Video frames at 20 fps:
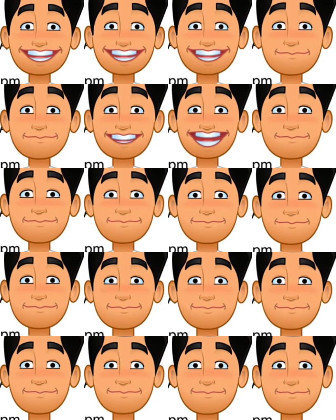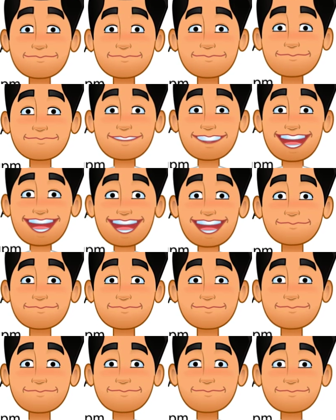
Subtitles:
inch bore